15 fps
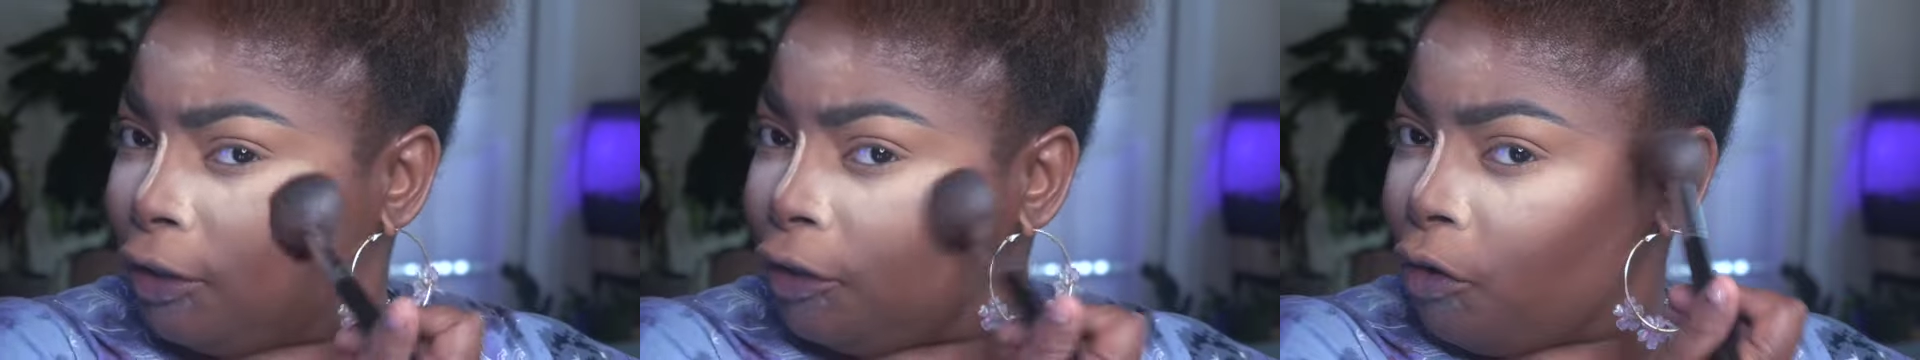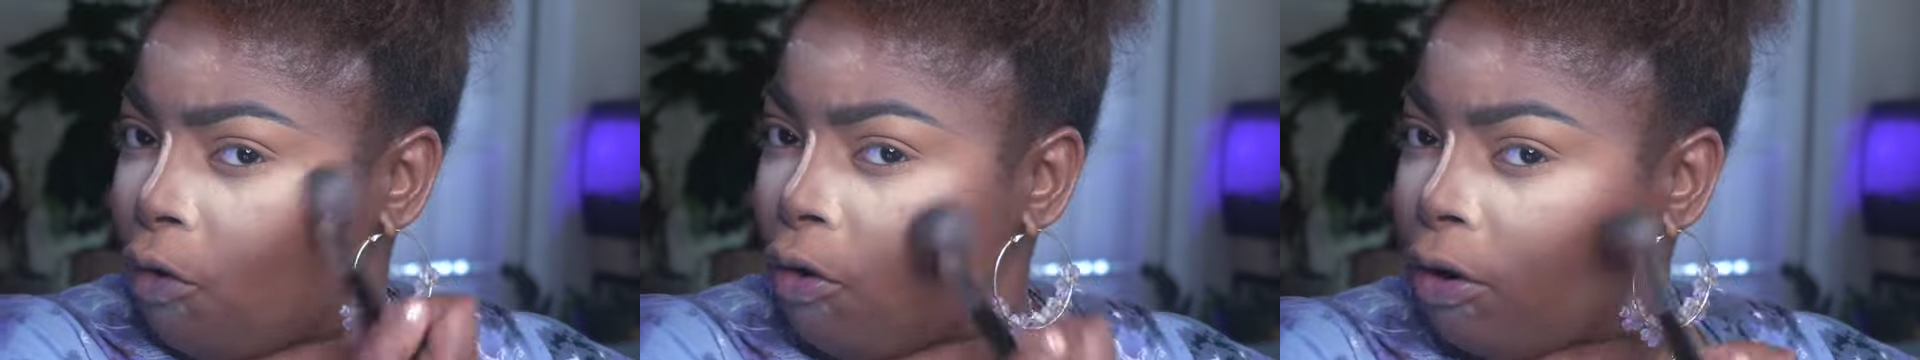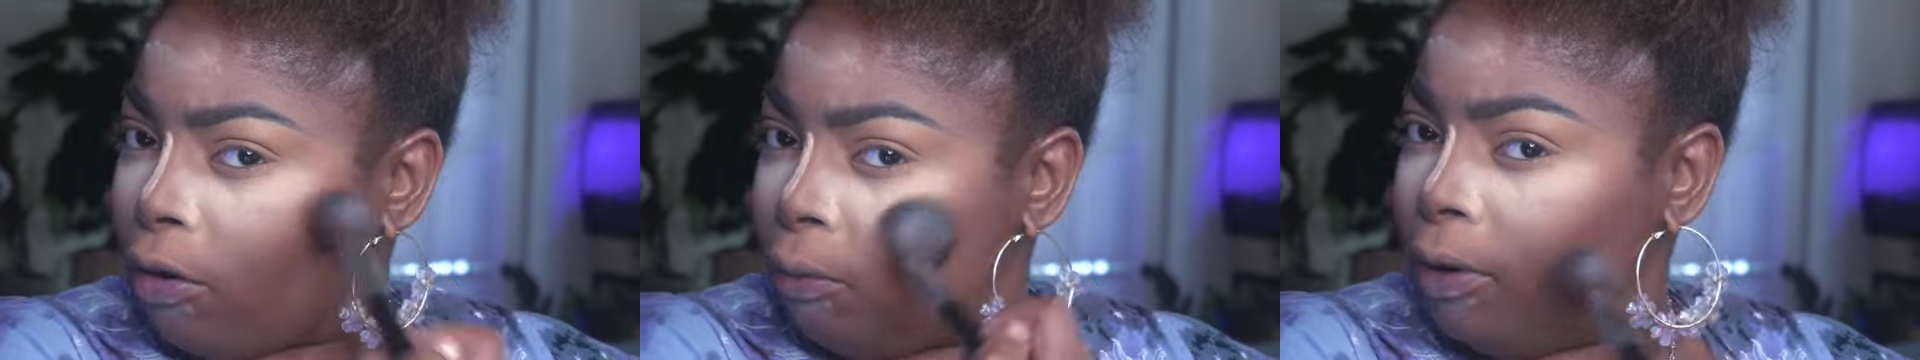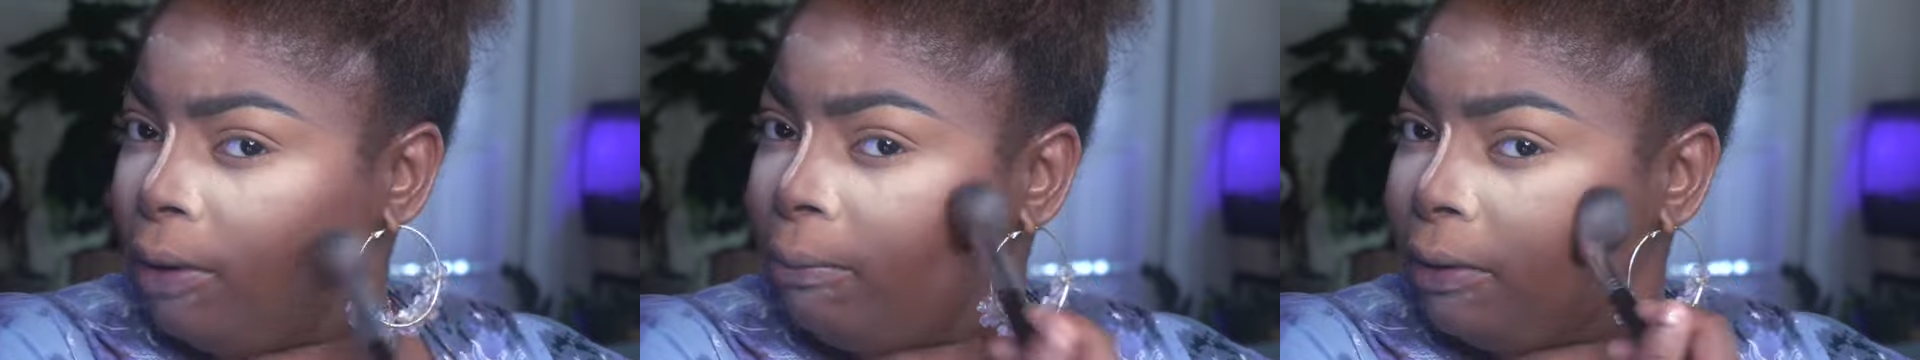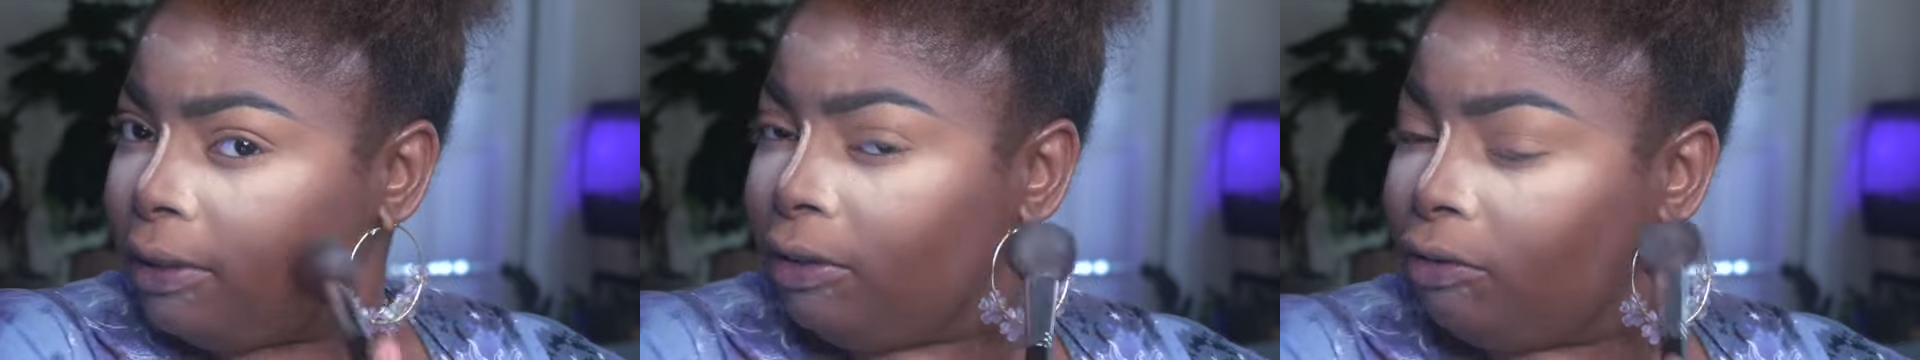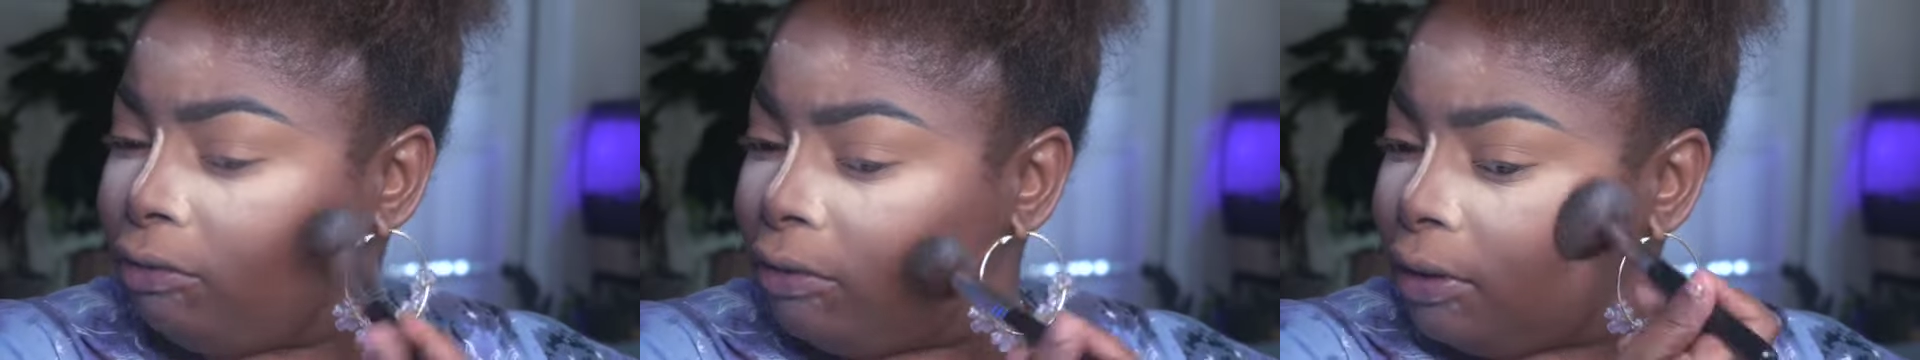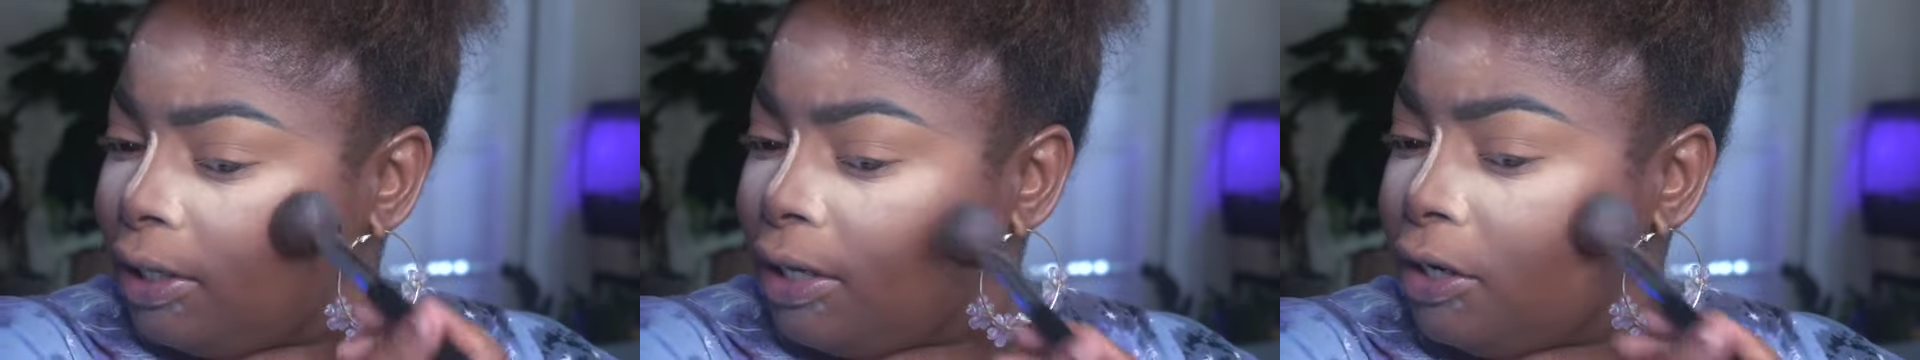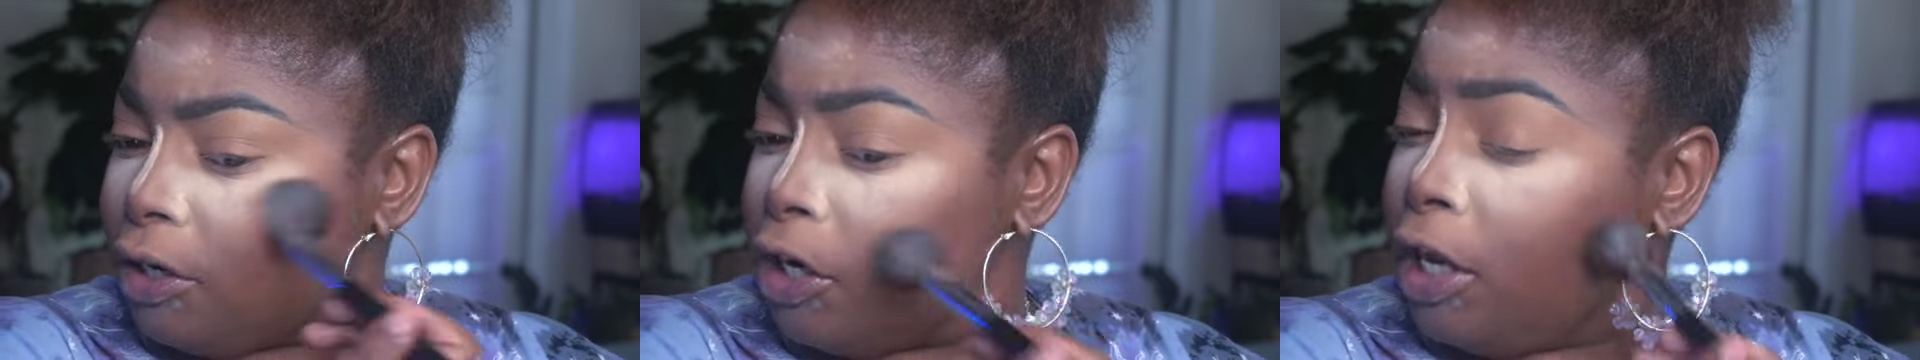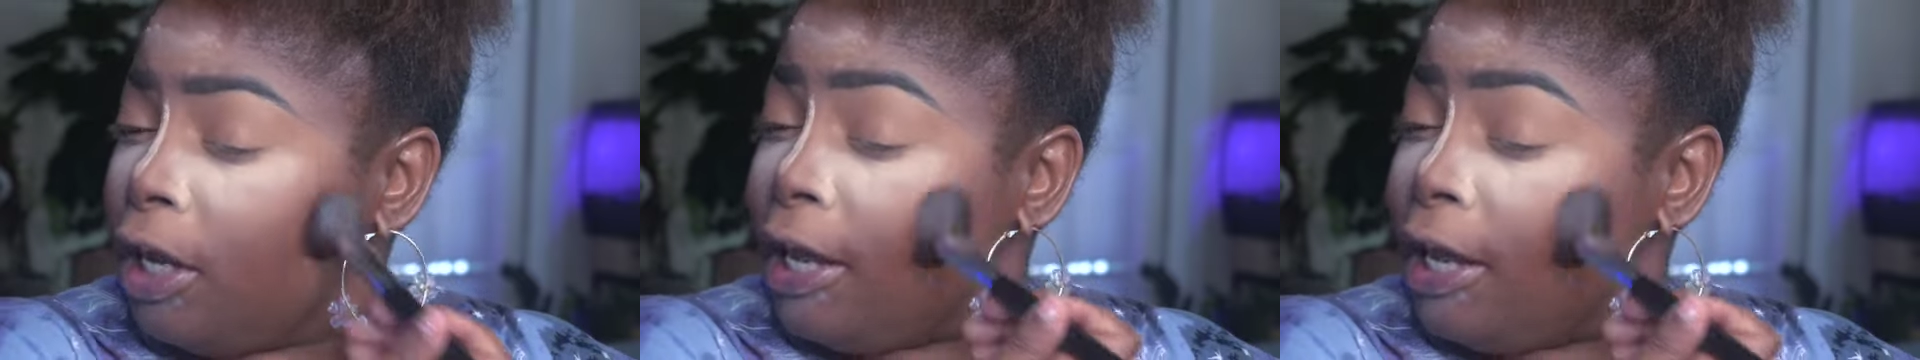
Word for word: darker one, but this one here,